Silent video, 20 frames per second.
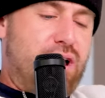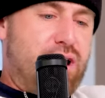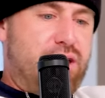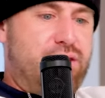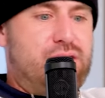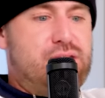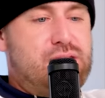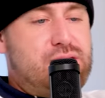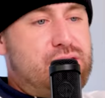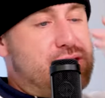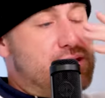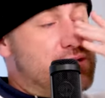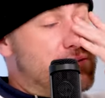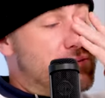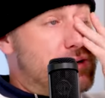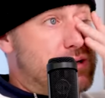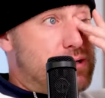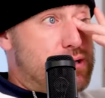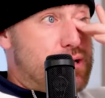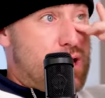the flight, and
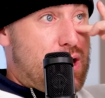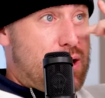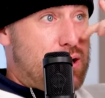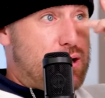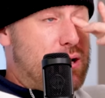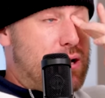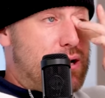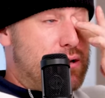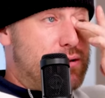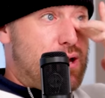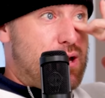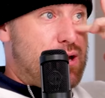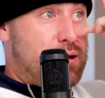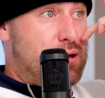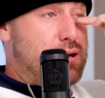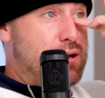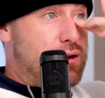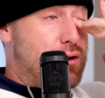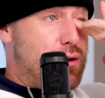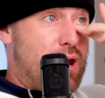this is the reason. I, yeah. Because
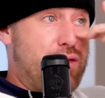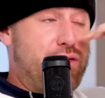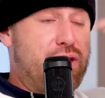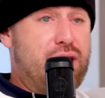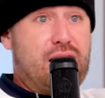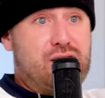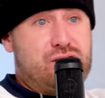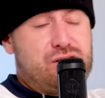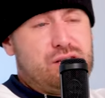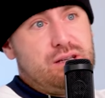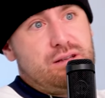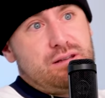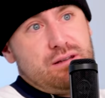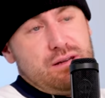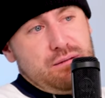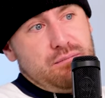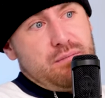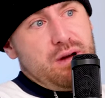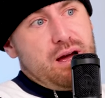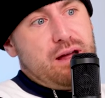I, you know, and I think
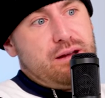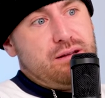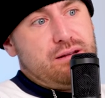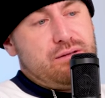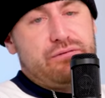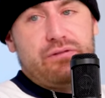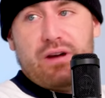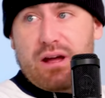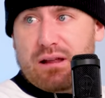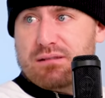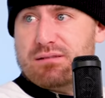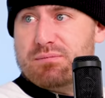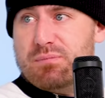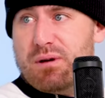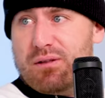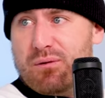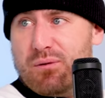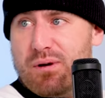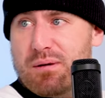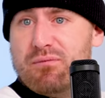actually in my
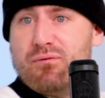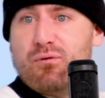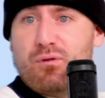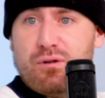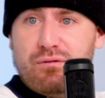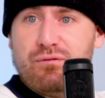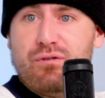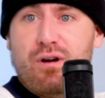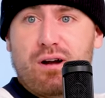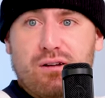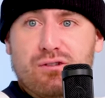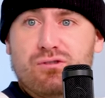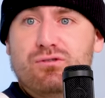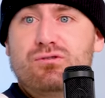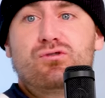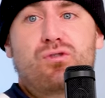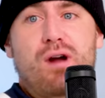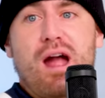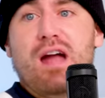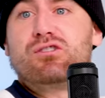defense, yeah. before you
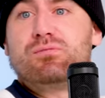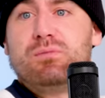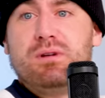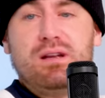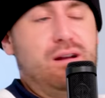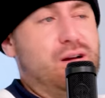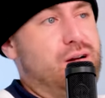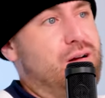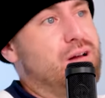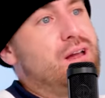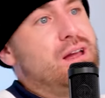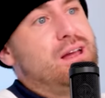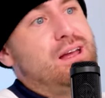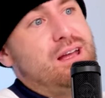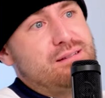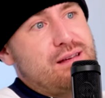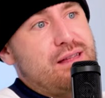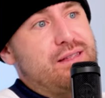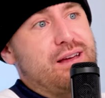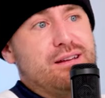fucking trash me here, yeah.
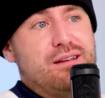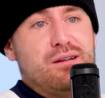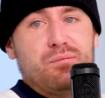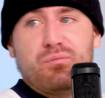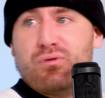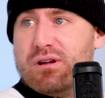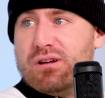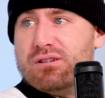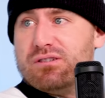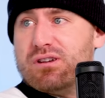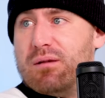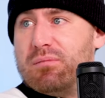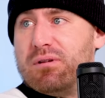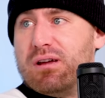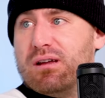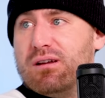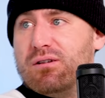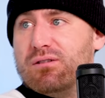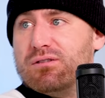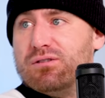is I think I did a pretty good
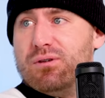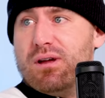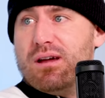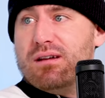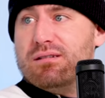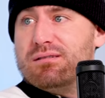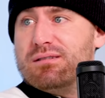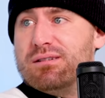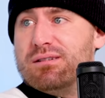job of getting here in two